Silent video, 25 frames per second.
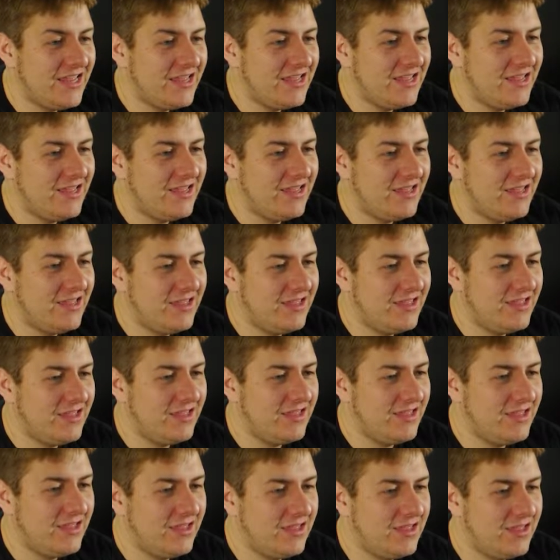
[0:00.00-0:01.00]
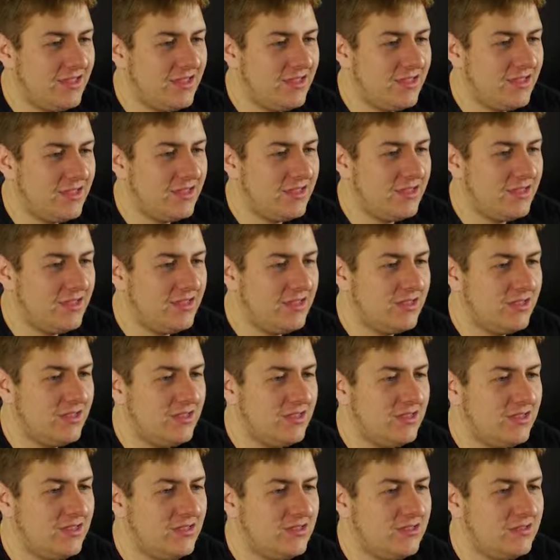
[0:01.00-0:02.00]

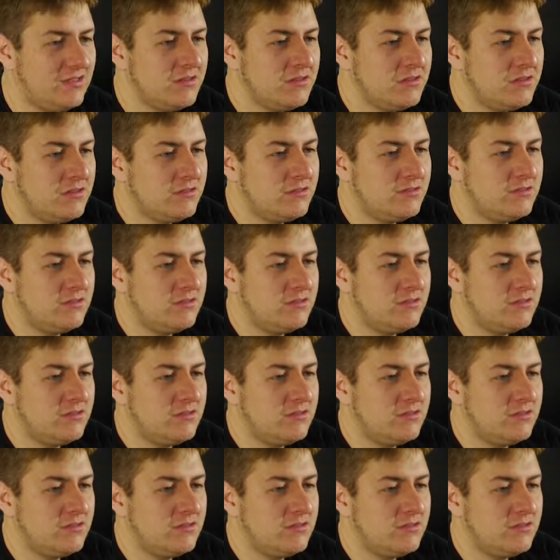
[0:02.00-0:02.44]
Nobody speaks.